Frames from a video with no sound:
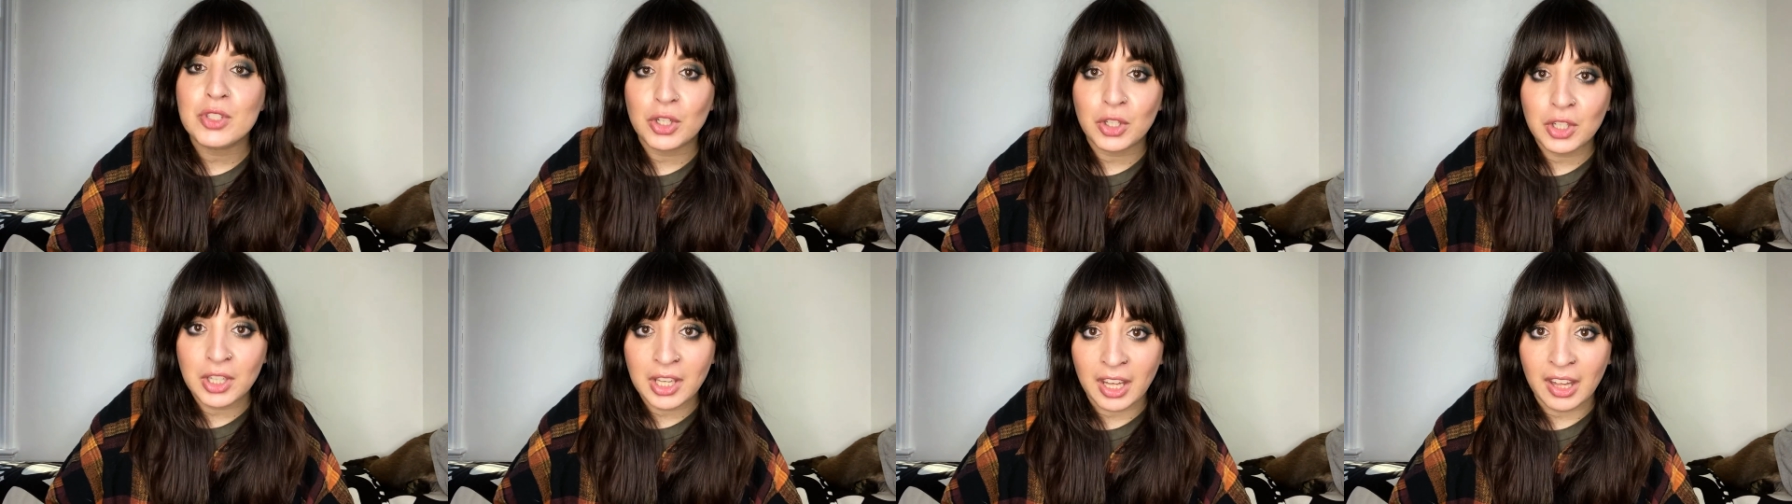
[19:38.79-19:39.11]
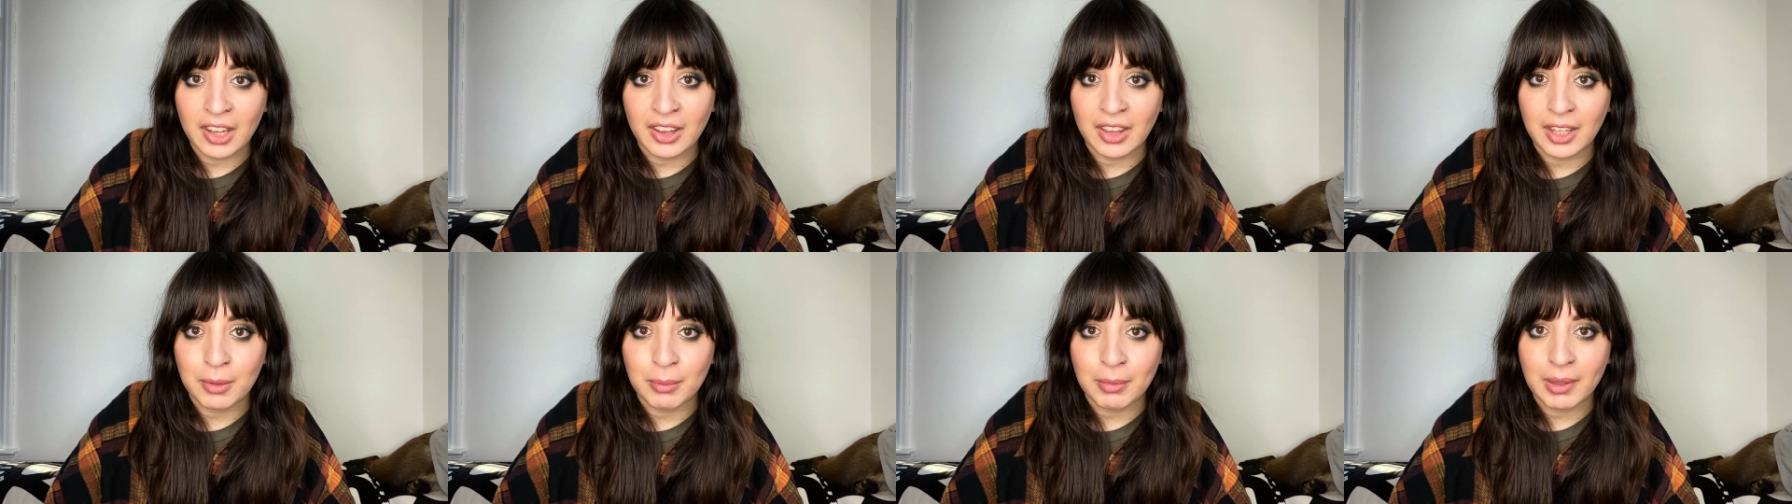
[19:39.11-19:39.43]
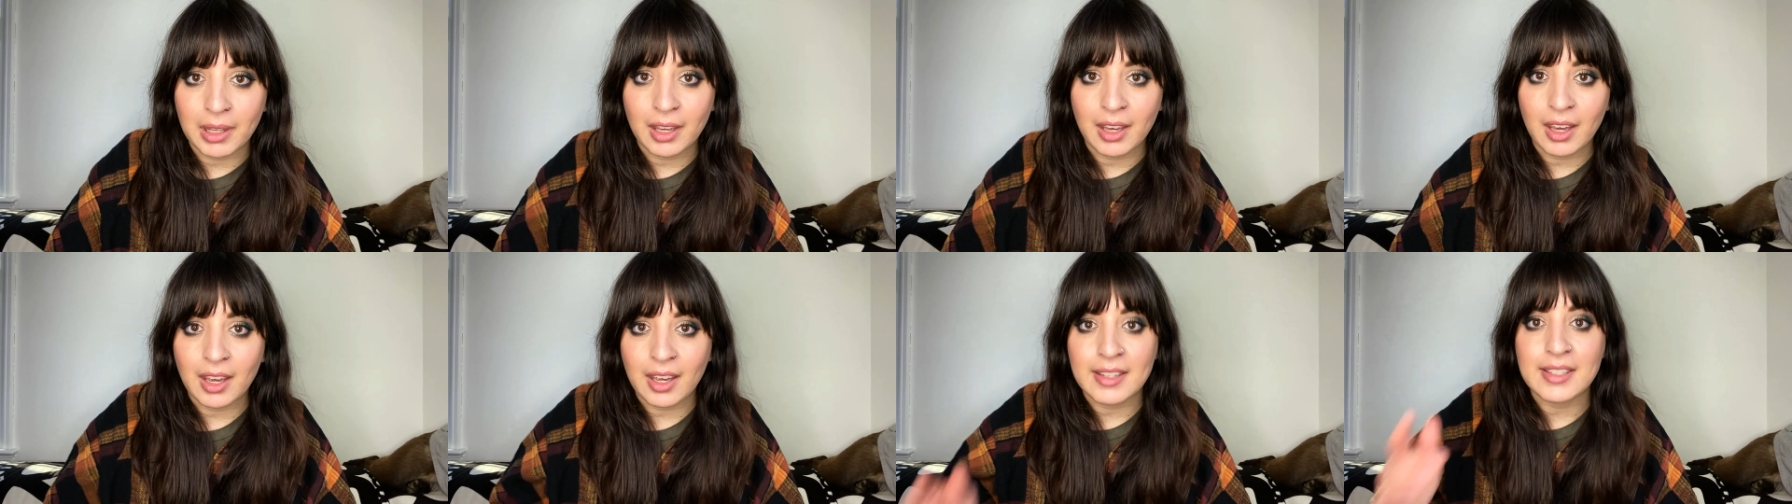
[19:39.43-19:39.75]
are killing
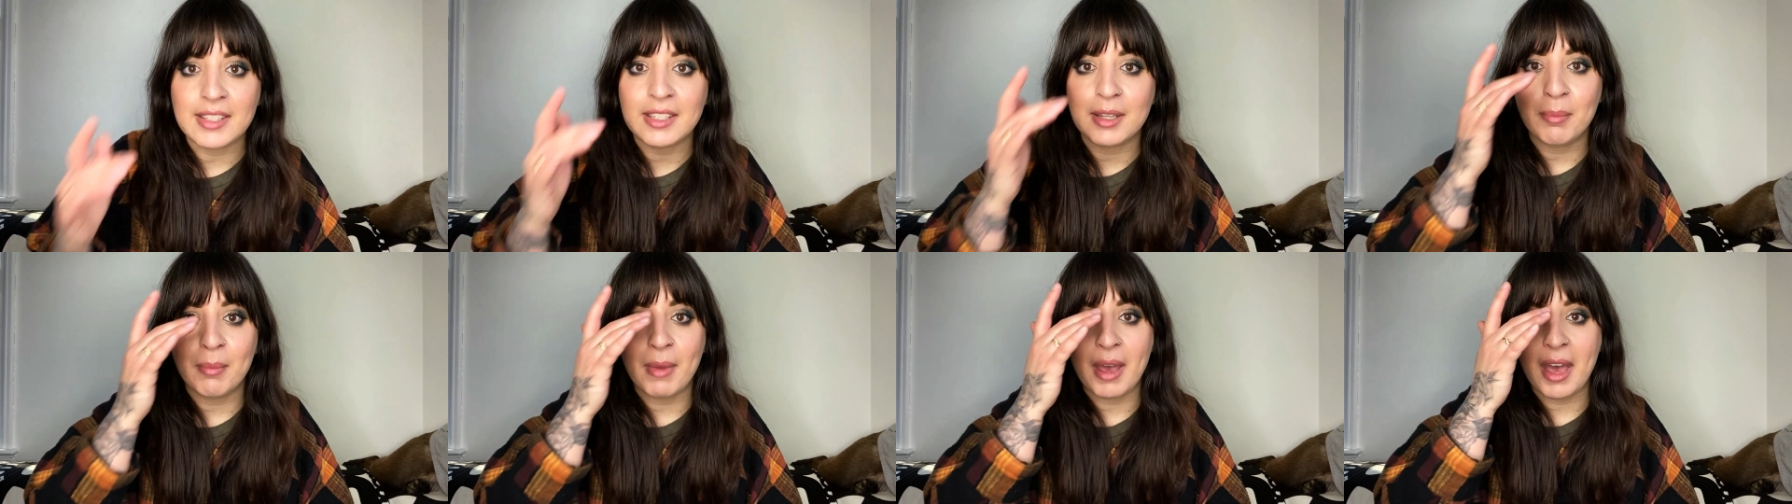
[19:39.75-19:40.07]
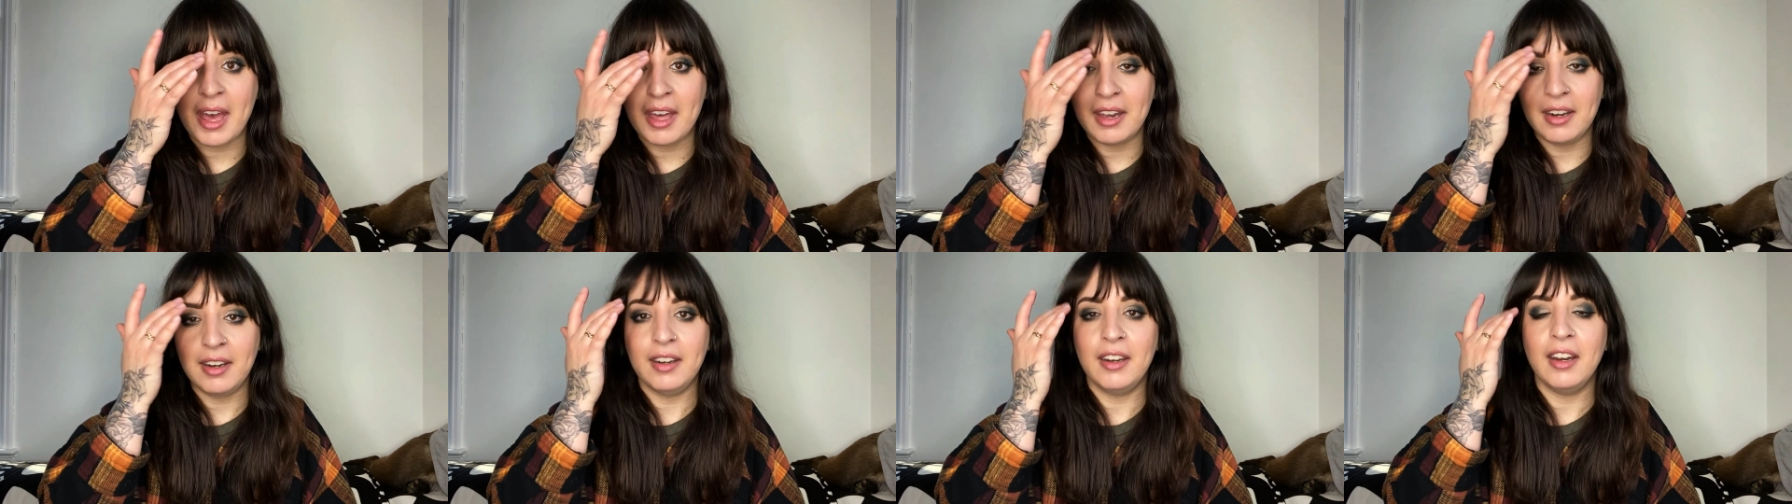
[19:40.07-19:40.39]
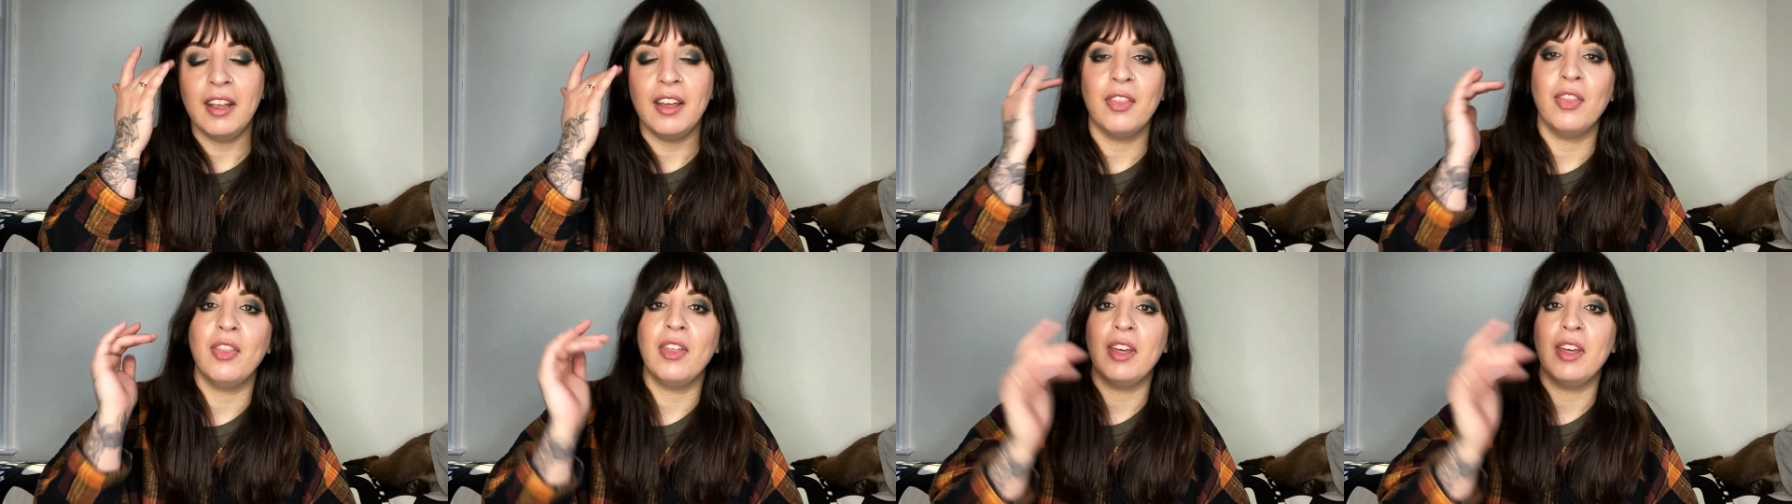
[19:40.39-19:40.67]
me as I'm editing